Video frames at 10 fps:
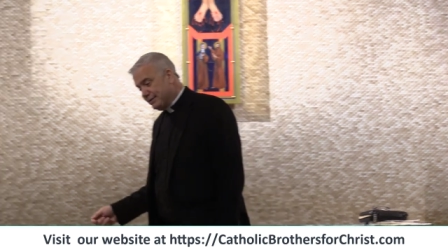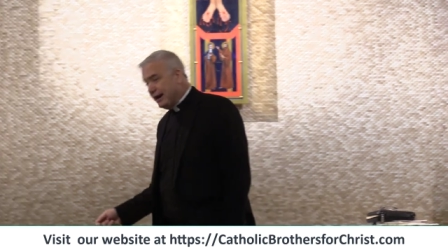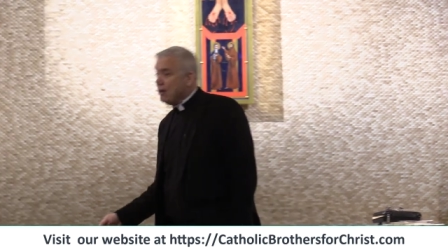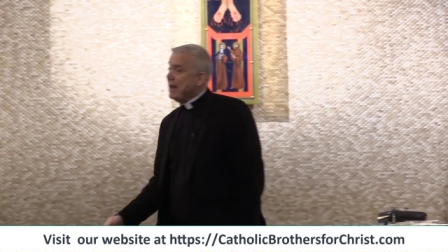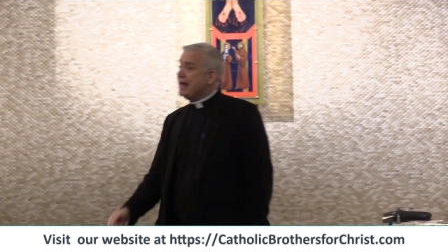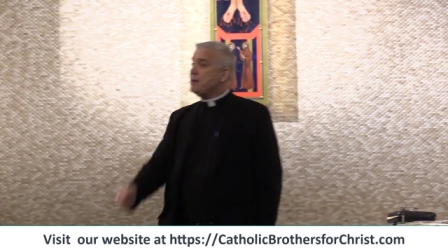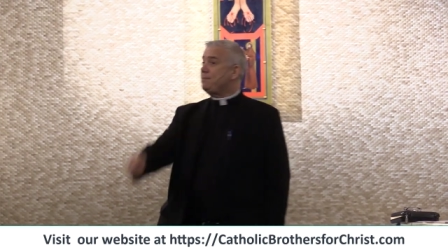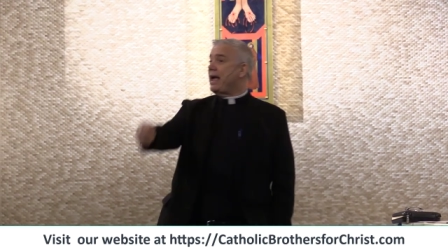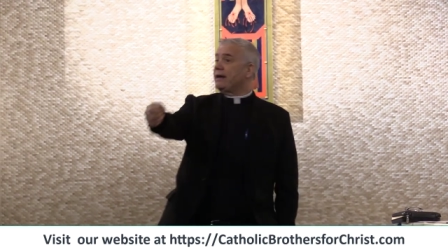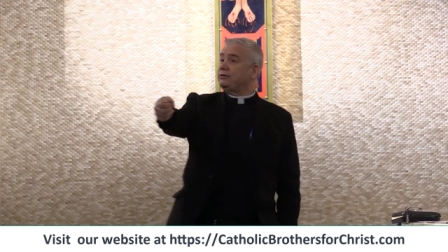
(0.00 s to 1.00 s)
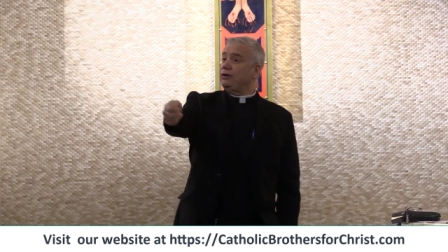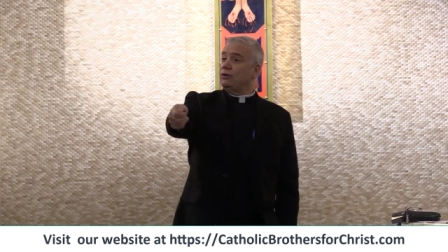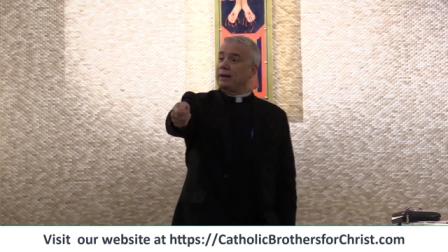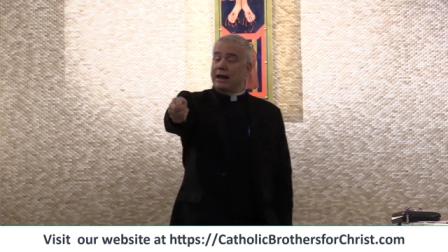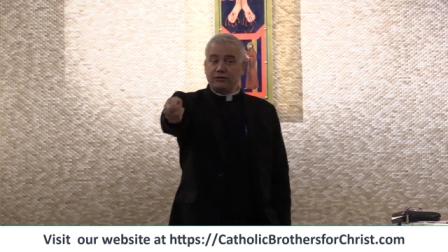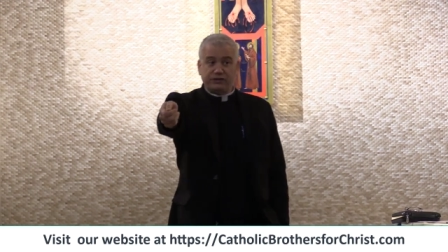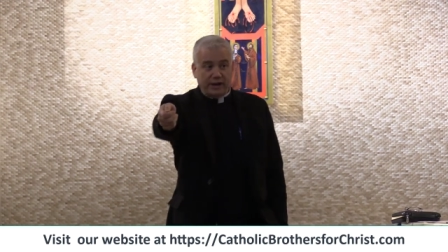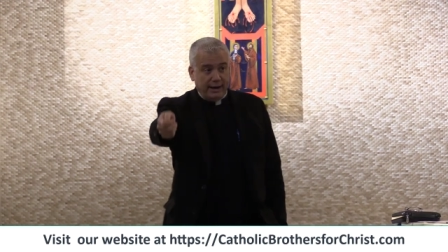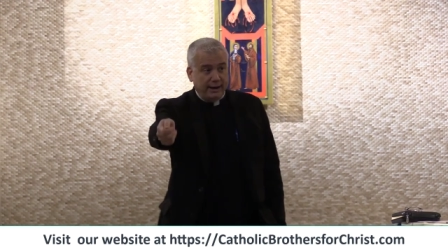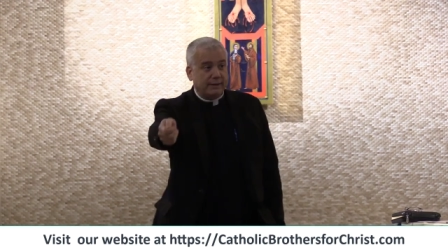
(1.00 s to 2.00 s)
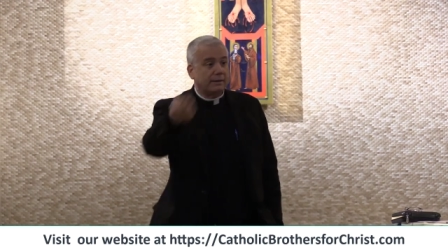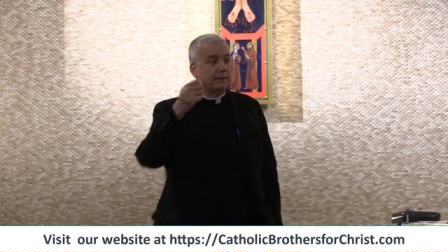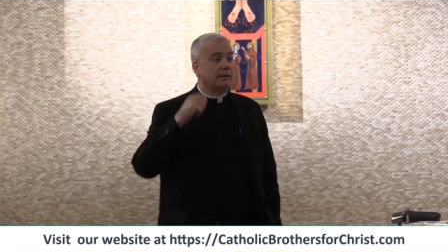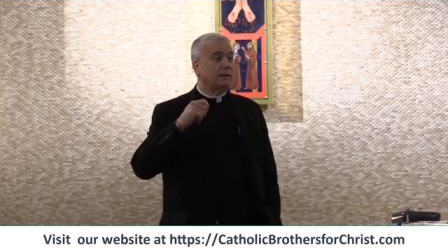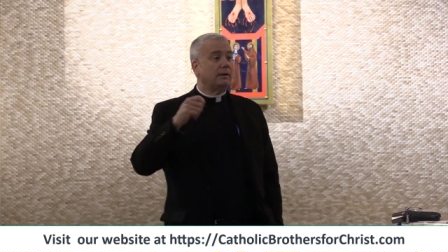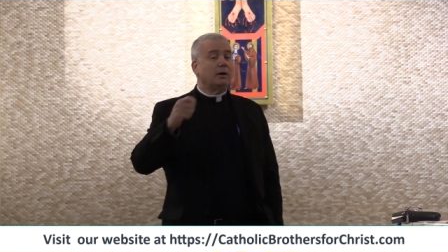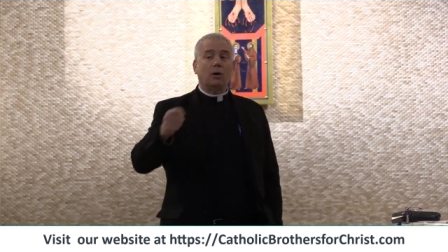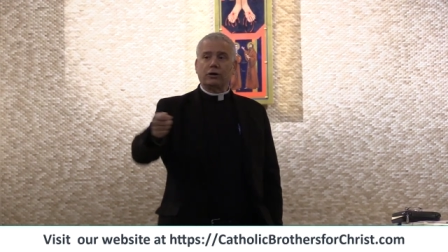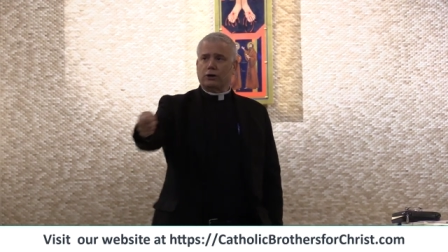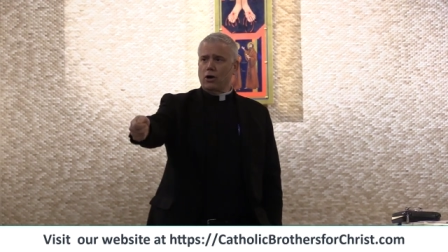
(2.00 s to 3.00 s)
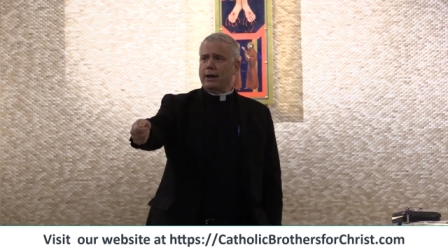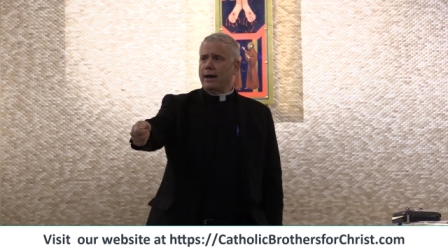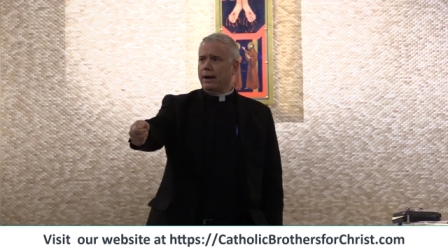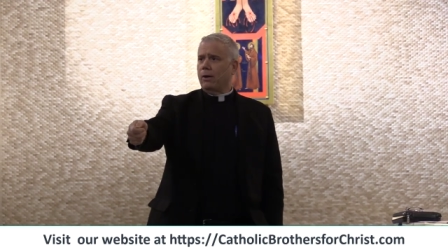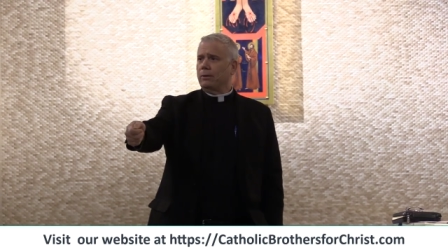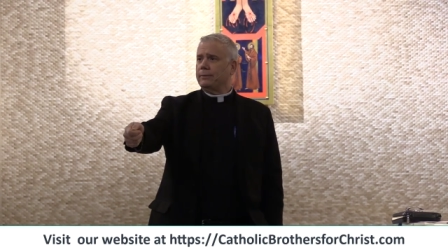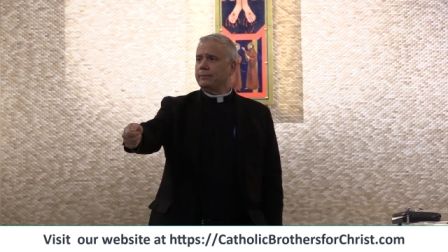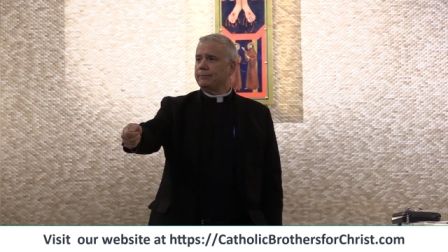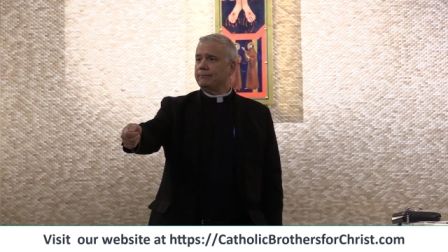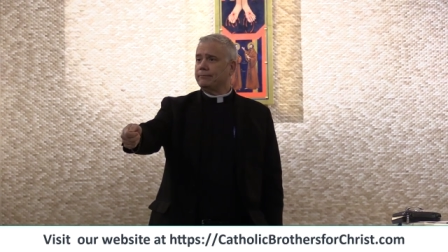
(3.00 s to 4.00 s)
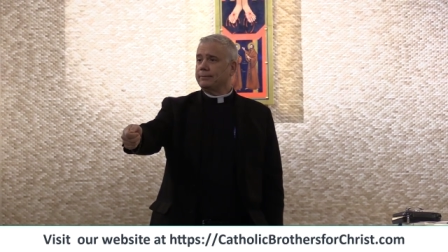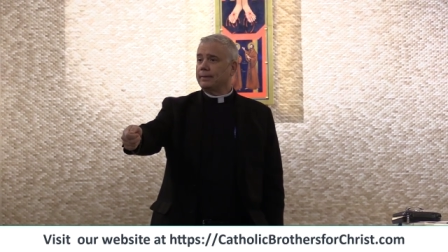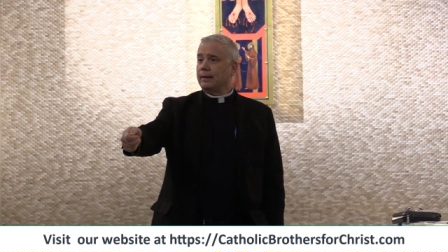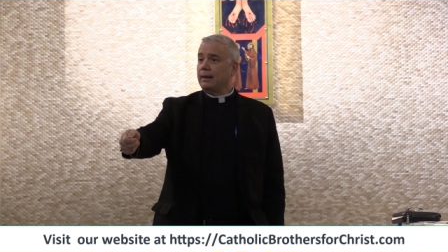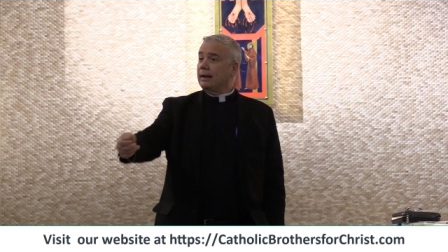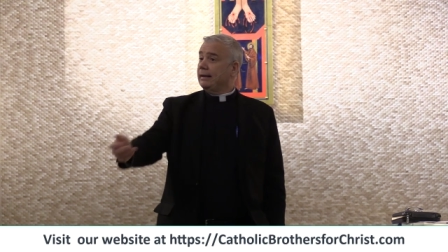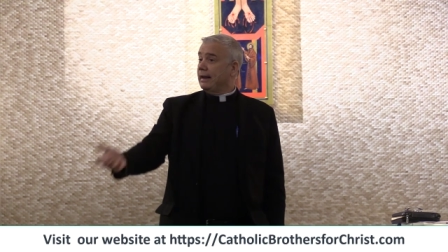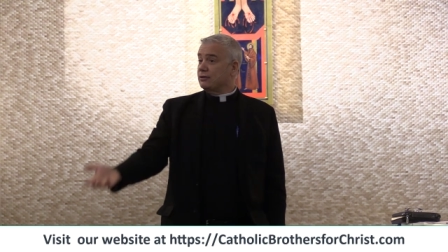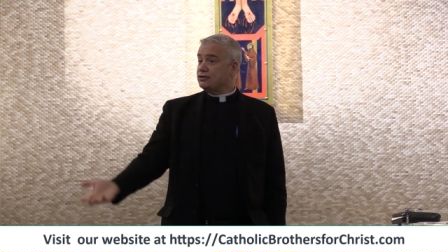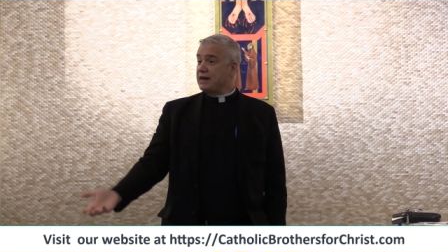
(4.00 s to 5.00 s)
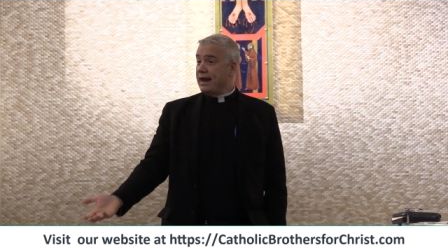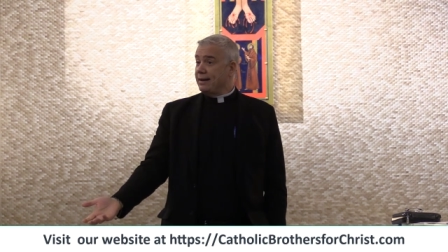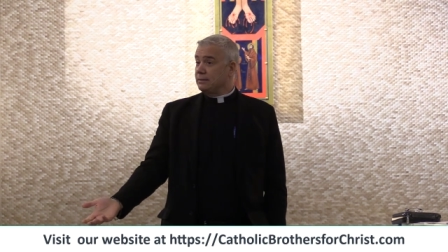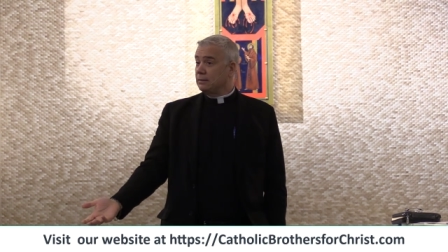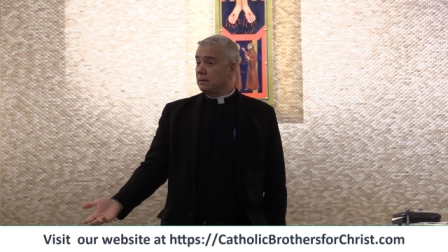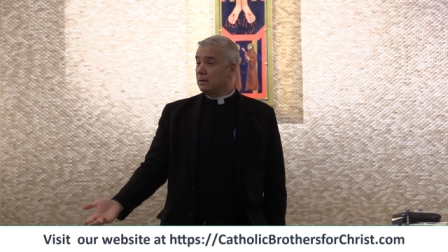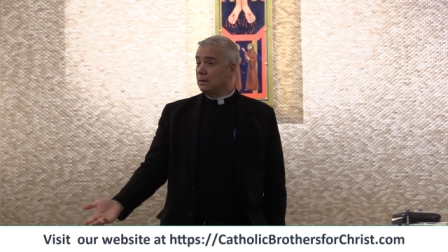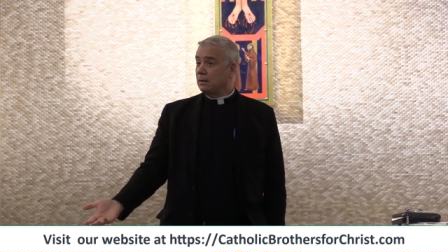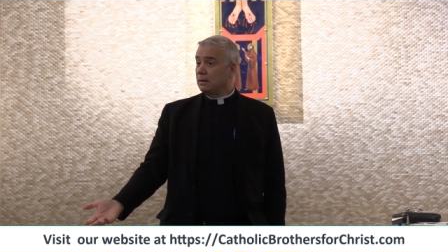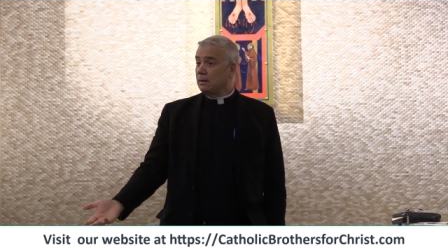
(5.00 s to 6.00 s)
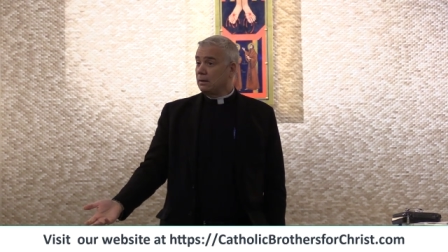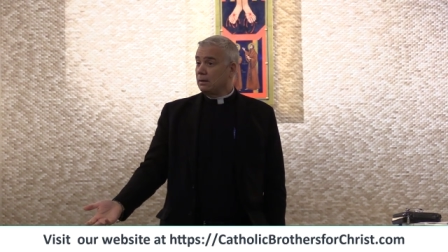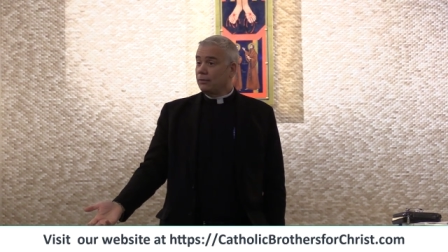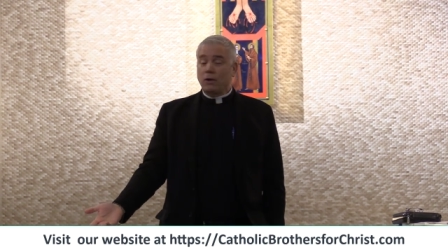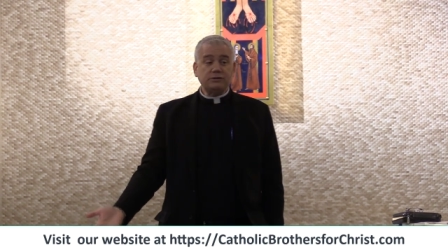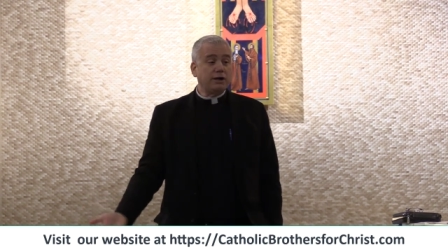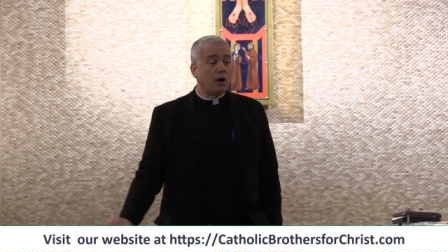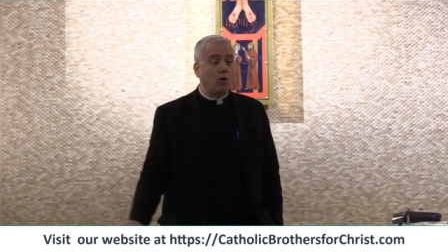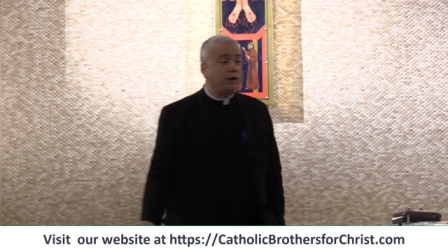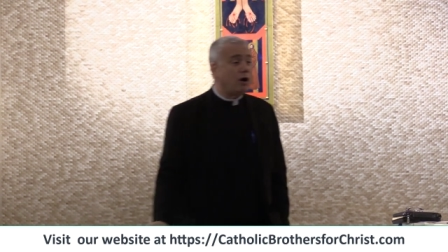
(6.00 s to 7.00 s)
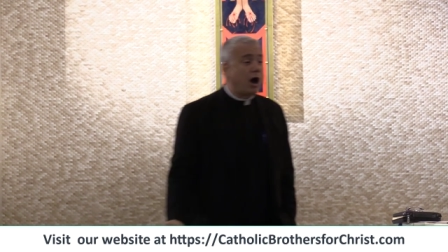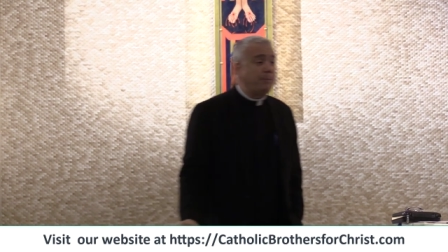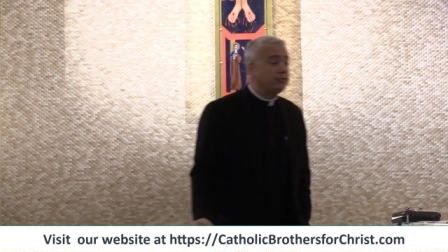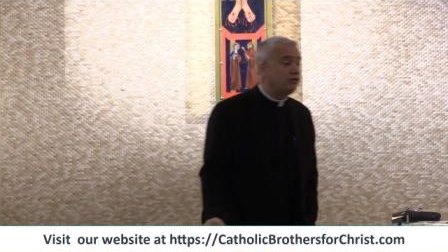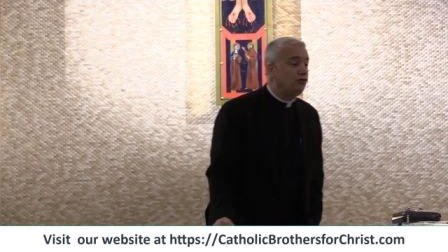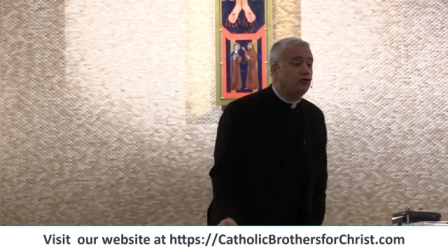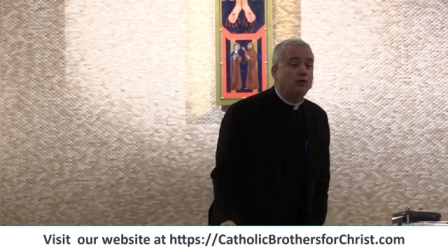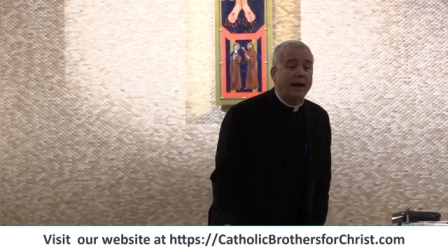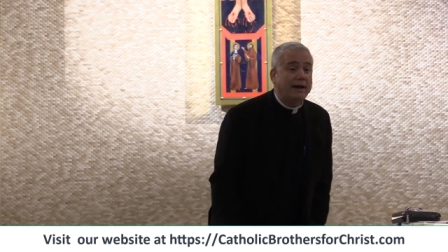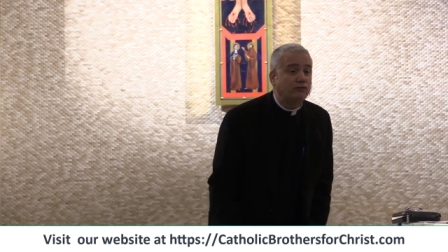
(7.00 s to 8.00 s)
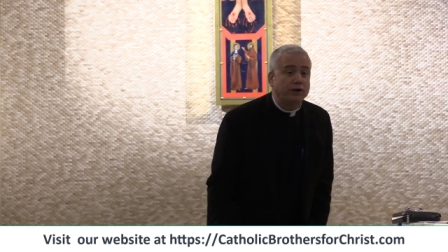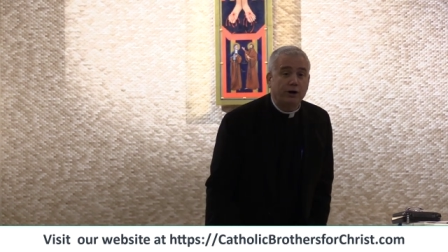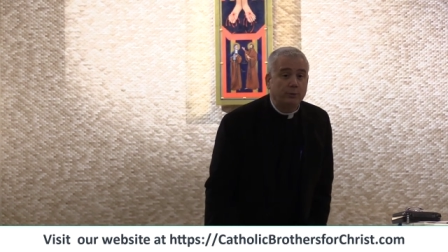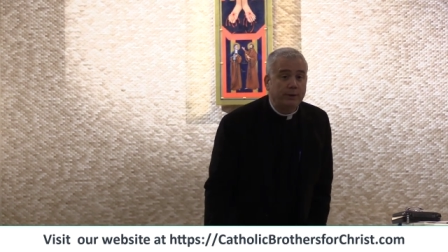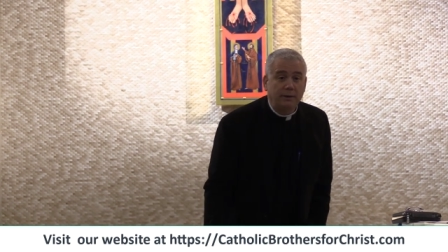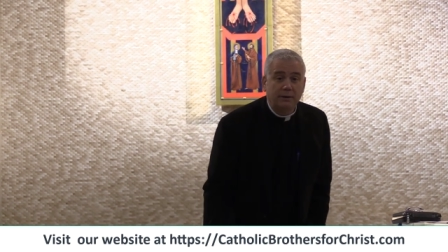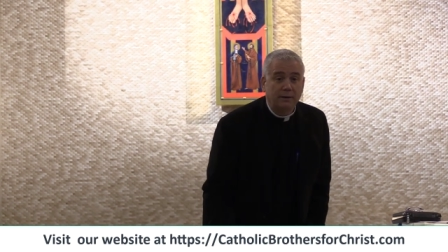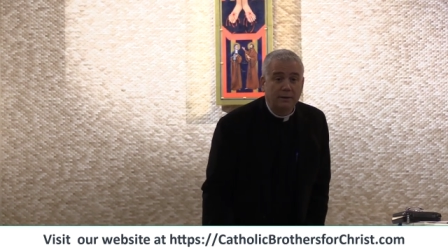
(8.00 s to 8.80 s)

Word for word: Then I'll hand it back to you and I'll say, or go to hell. You understand? Those are the only options you have, gentlemen.